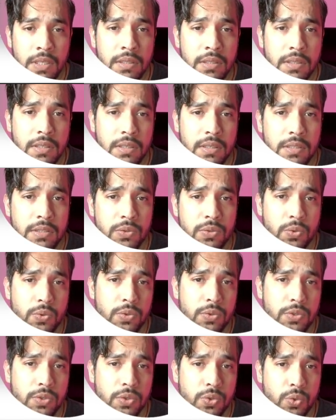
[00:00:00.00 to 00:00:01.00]
the
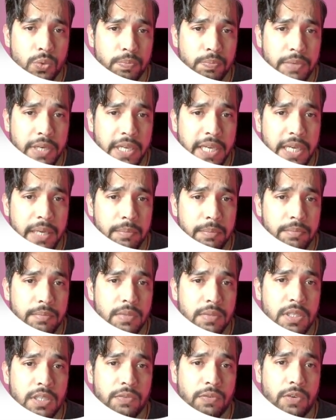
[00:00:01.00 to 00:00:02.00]
resource group name,
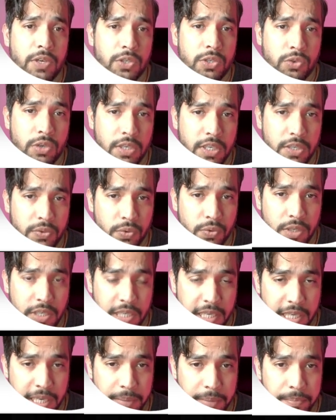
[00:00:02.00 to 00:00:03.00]
the virtual network
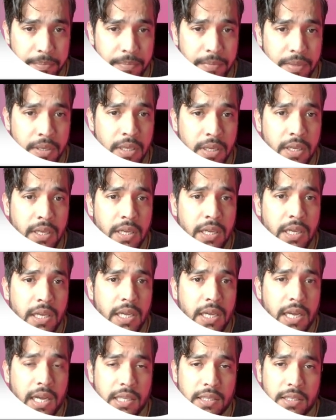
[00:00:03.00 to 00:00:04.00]
name,
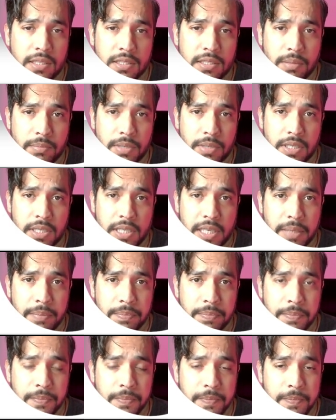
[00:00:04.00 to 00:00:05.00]
and the subnet name.